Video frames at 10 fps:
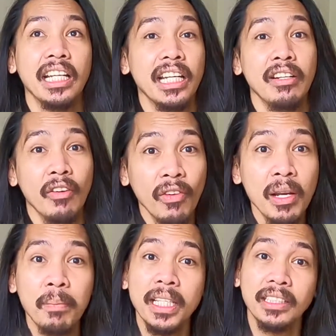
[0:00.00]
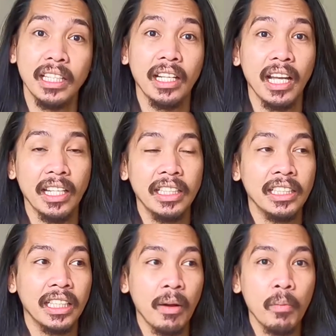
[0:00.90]
the Philippines and
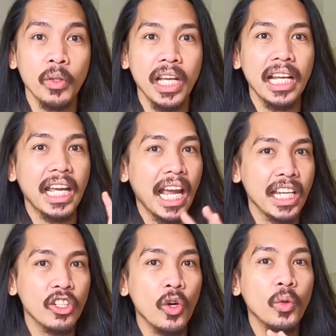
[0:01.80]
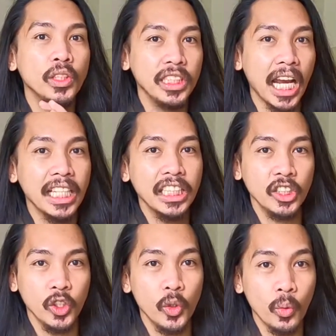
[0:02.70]
in Cambodia, like I know
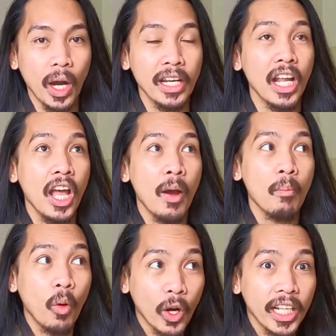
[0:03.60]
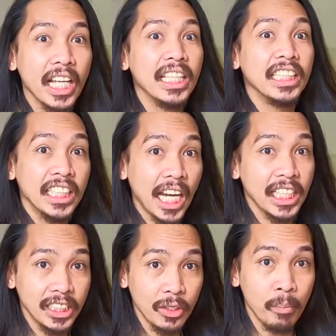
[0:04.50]
Chinese yuan more than the
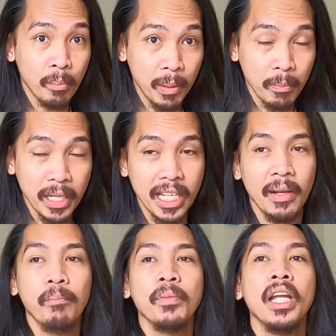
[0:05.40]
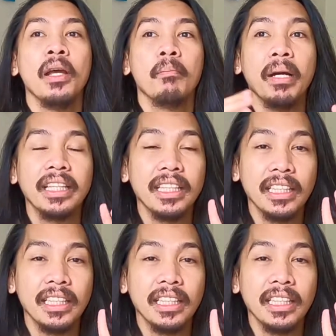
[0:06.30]
Chinese renminbi. But